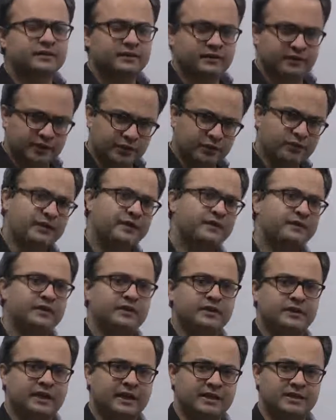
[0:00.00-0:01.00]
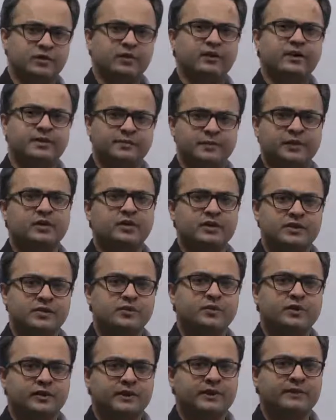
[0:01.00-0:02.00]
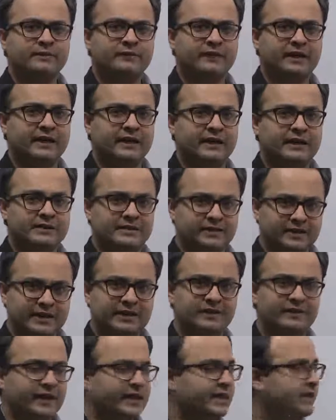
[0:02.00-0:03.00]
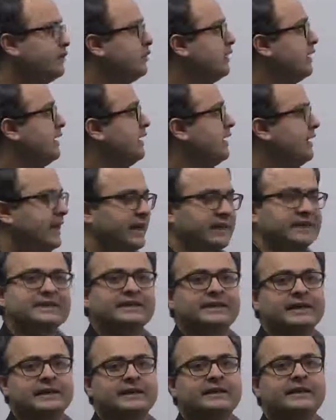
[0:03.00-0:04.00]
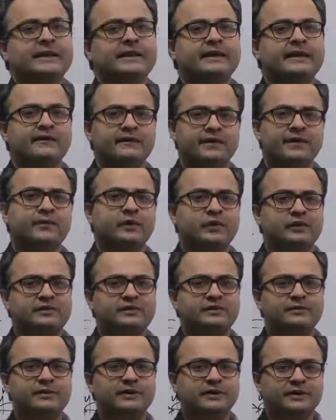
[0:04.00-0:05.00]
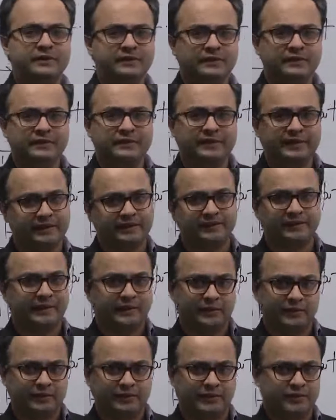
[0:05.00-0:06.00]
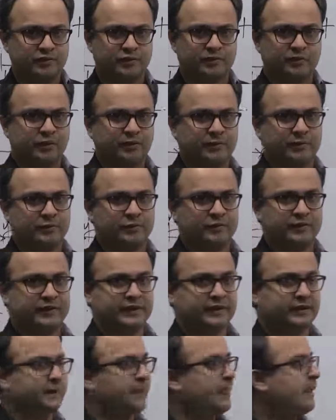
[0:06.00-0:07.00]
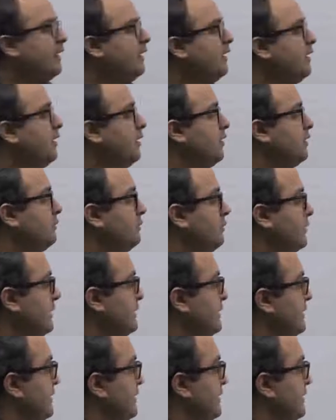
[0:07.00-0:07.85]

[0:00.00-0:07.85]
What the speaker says: even as long as, because you want to keep y as a real value, x can take every possible real value. There's no problem over here. But